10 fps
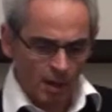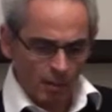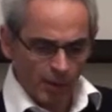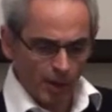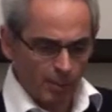
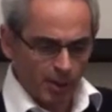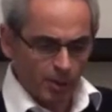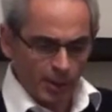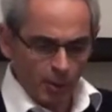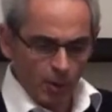
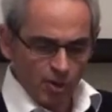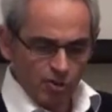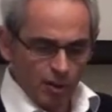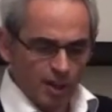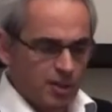Preliminary
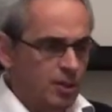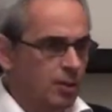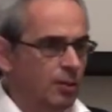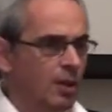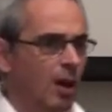question
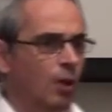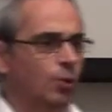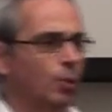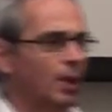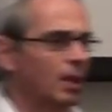answered. How do
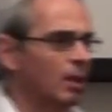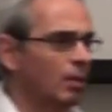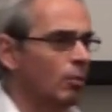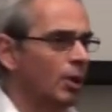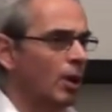we
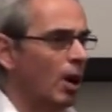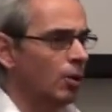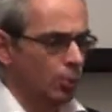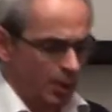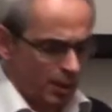
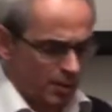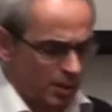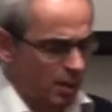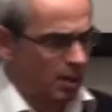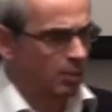
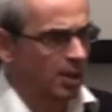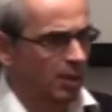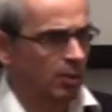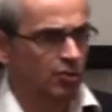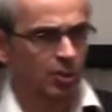consider
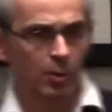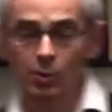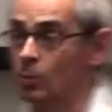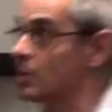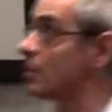nanotechnology? What
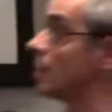do we see